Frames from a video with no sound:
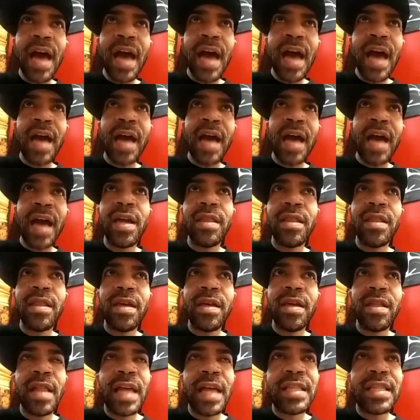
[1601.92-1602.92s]
be in
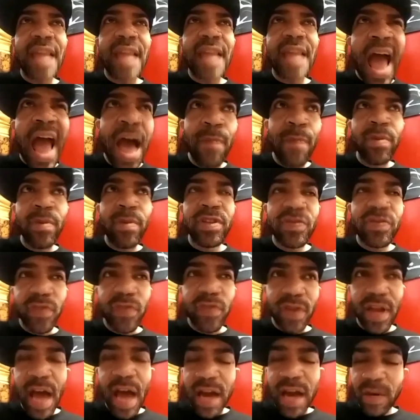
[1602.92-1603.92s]
the like the
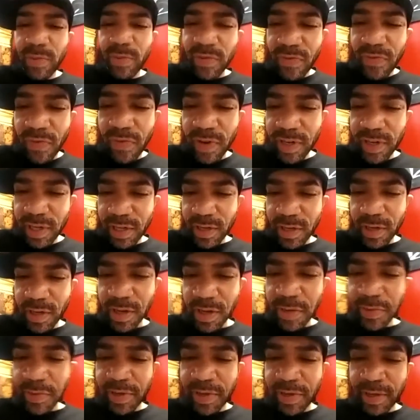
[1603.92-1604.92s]
atmosphere gotta be funny. You know what
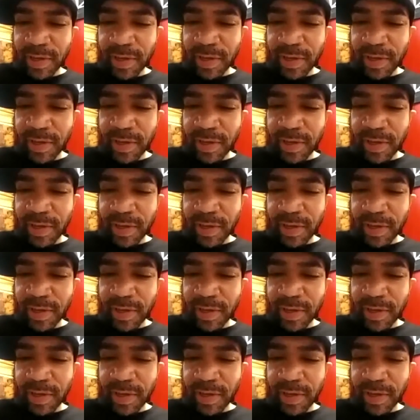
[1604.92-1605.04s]
I mean?